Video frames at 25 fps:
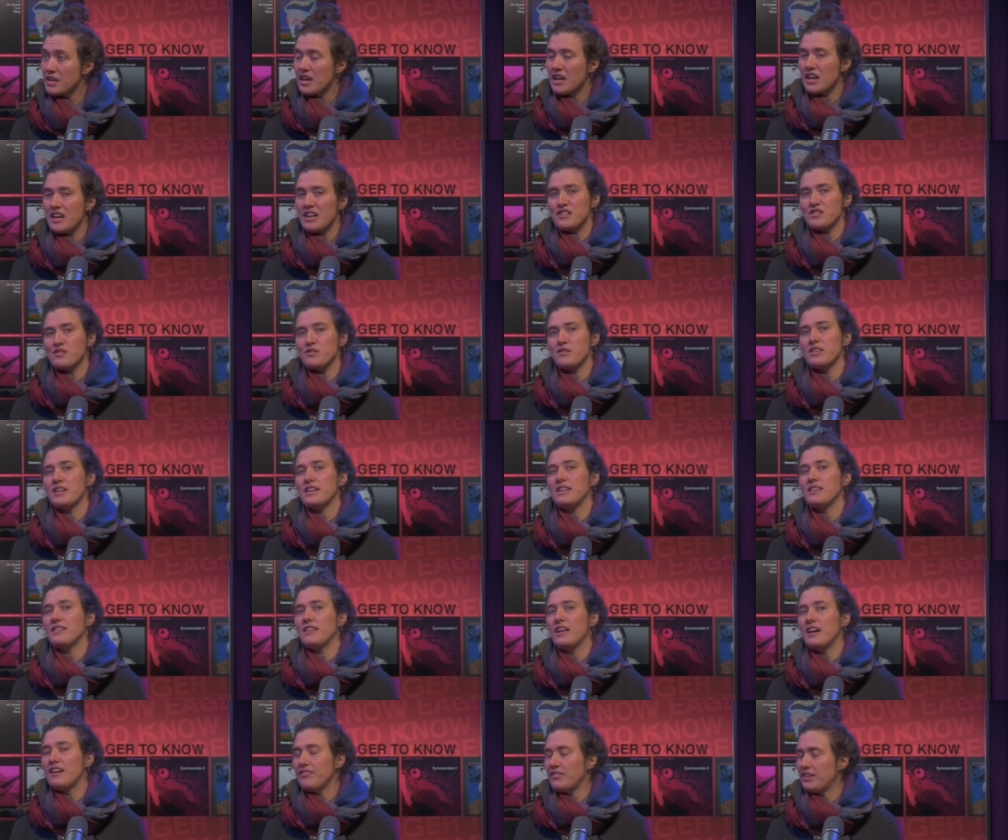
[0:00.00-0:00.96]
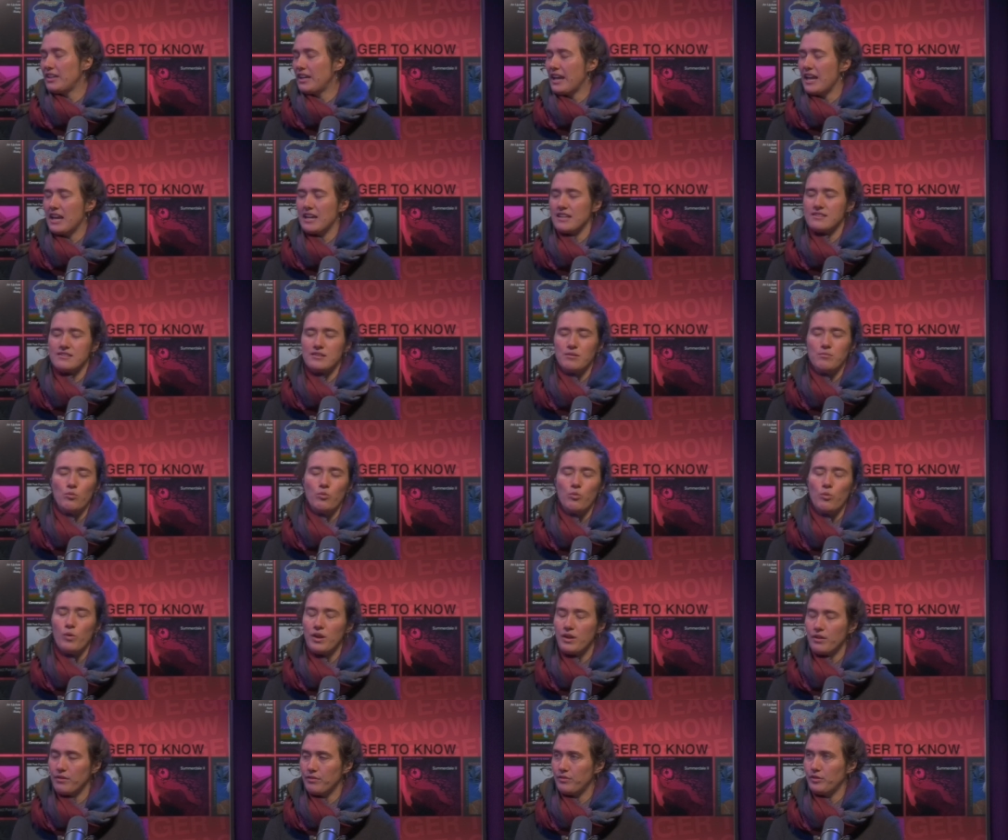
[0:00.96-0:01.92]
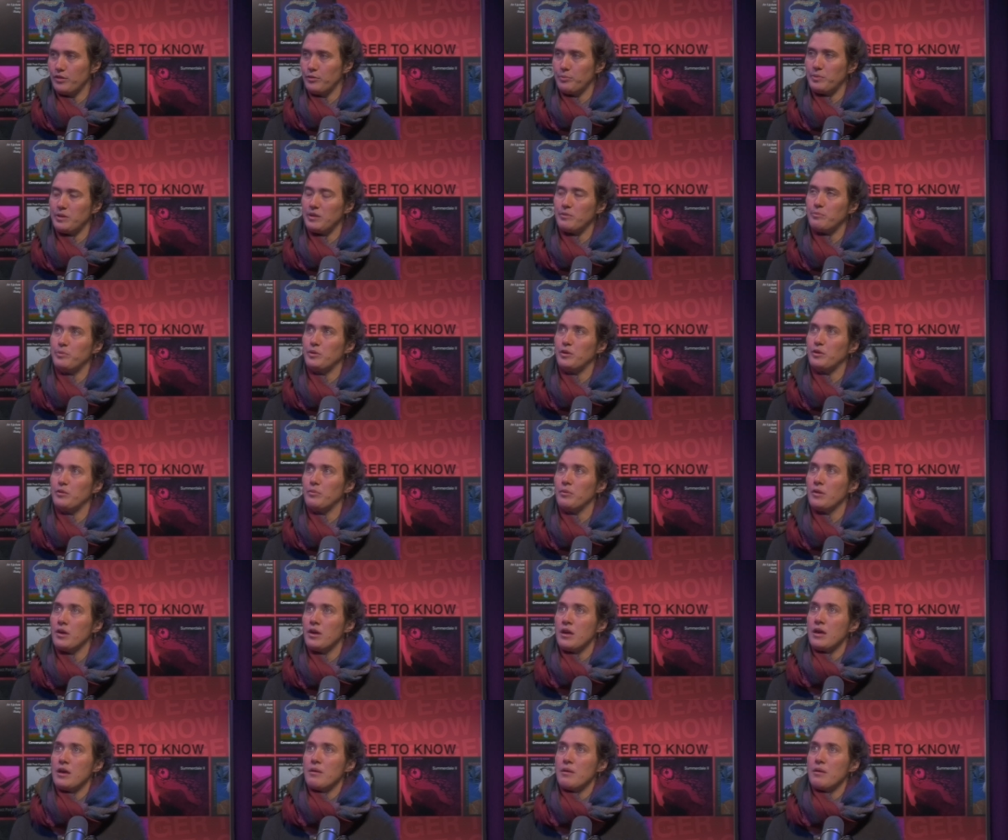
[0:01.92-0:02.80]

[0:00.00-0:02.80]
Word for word: So they loved it. I had some wonderful people,